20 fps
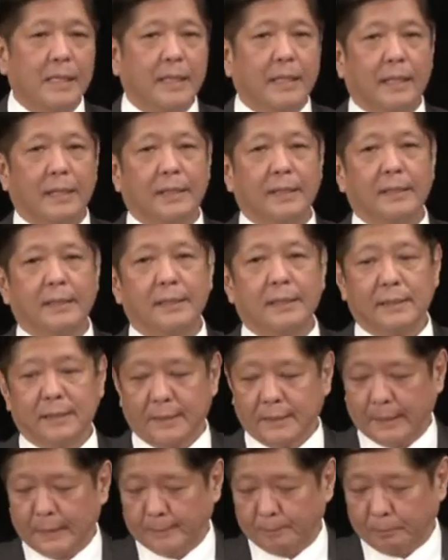And
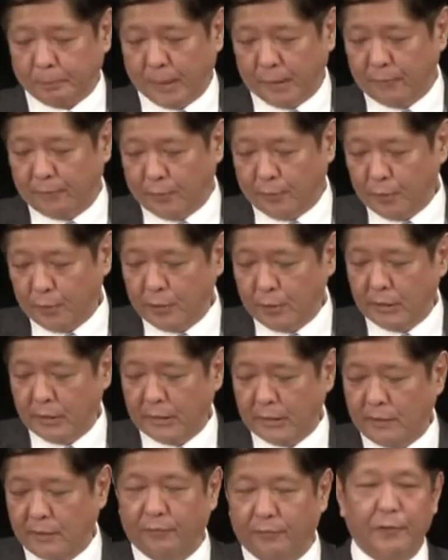uh,
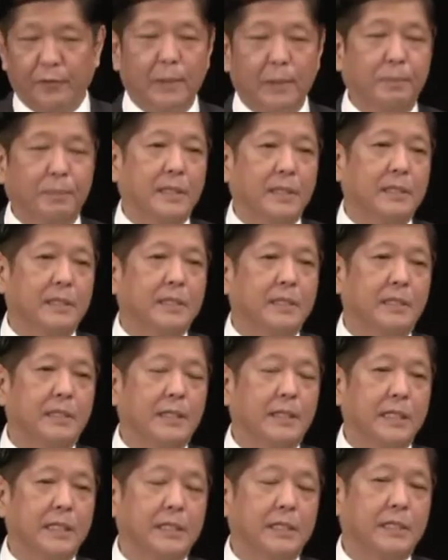unfortunately, the Philippines in
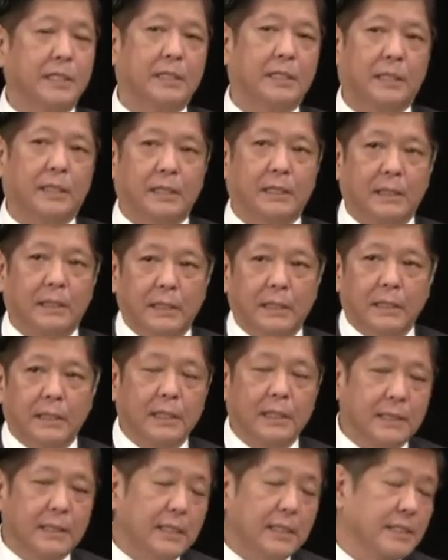these, uh,
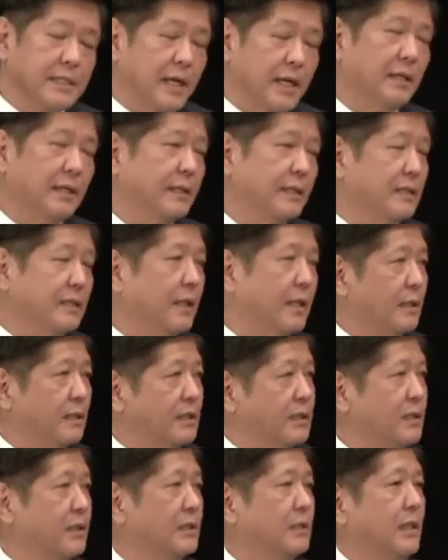in these areas are
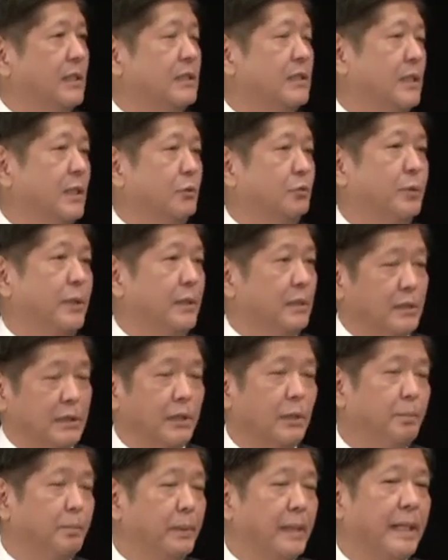still, we are
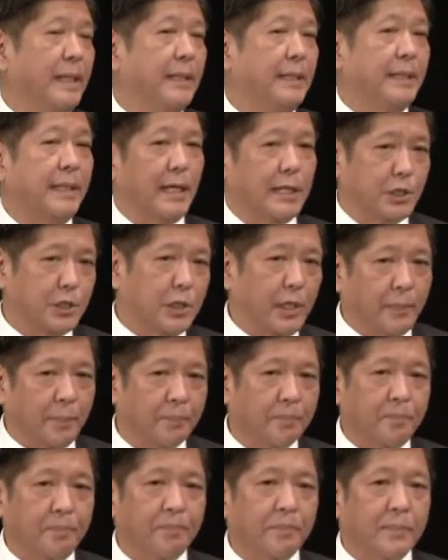still playing catch
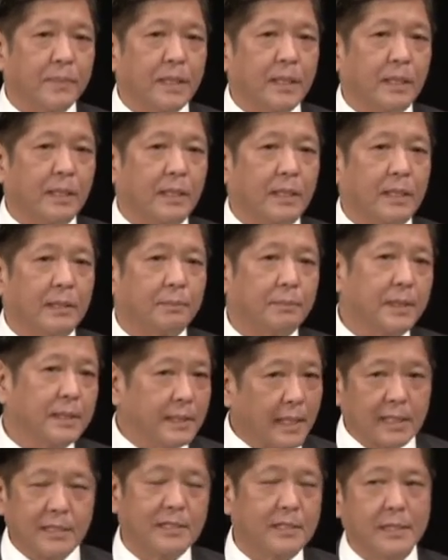up. Uh, but
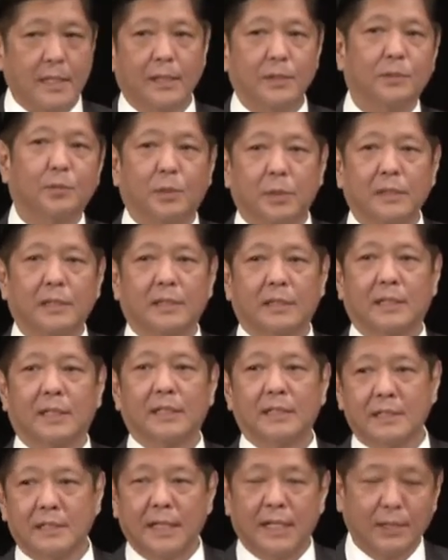that's not what
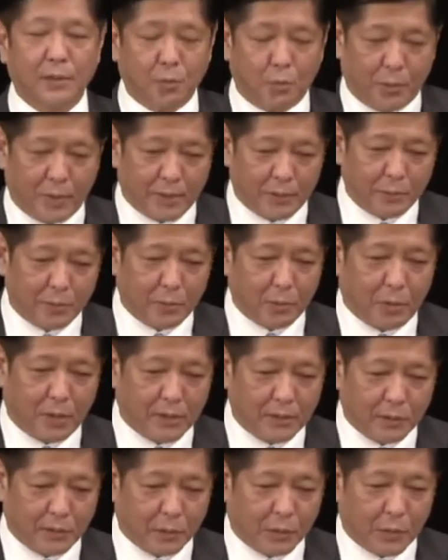that's not where we
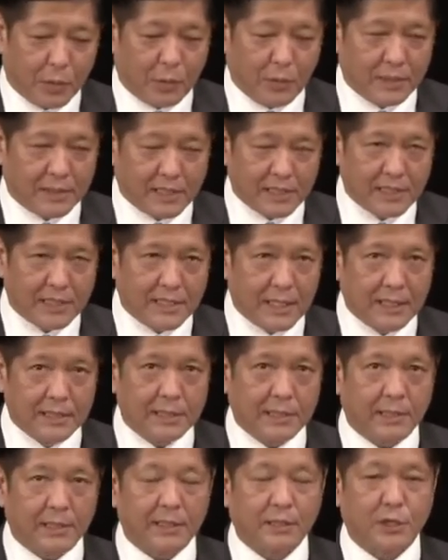want to go. That's
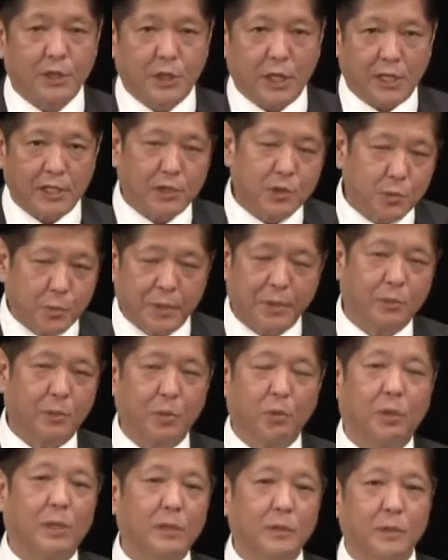not just where we
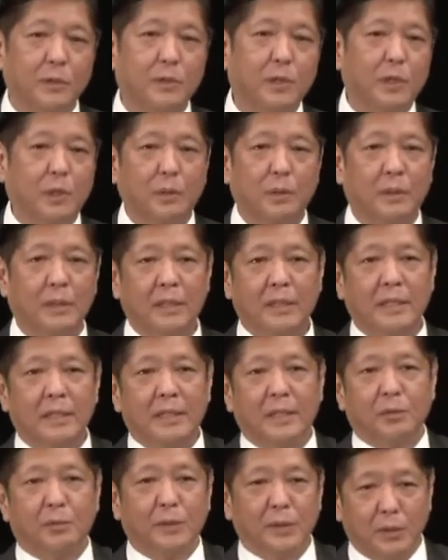want to go.
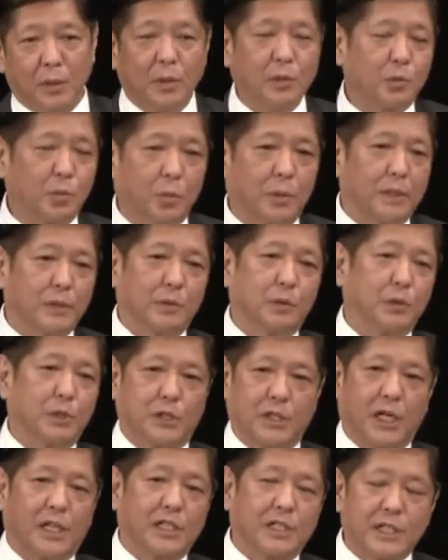We don't want to
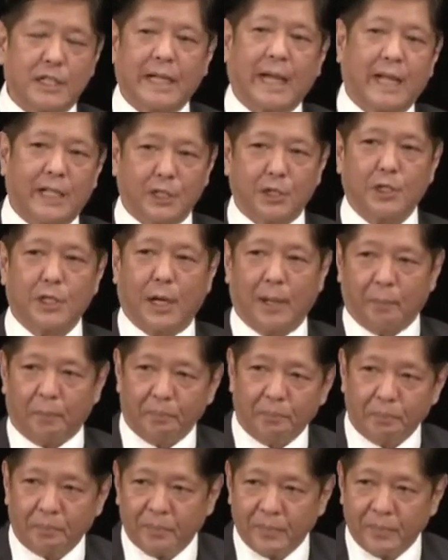just catch up.